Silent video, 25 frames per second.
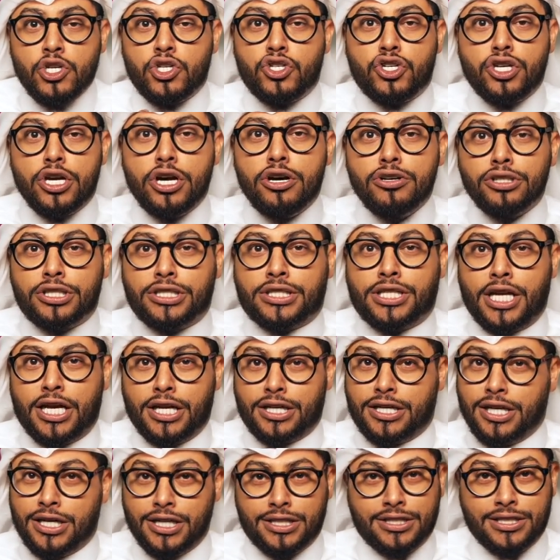
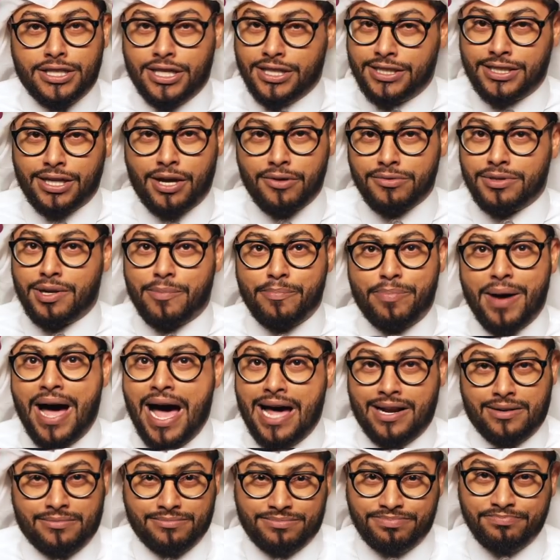juicy goodness on the
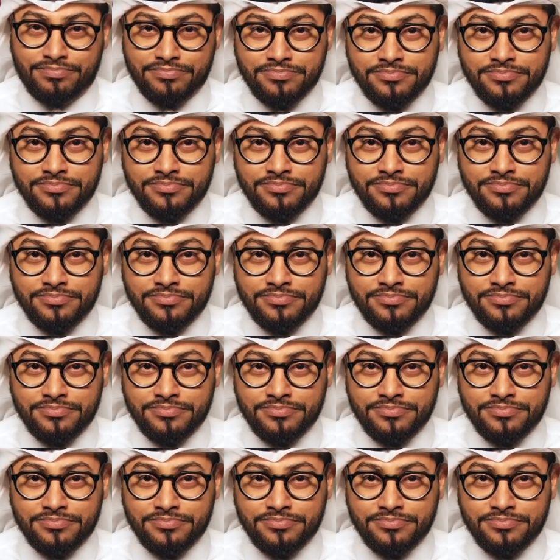bottom.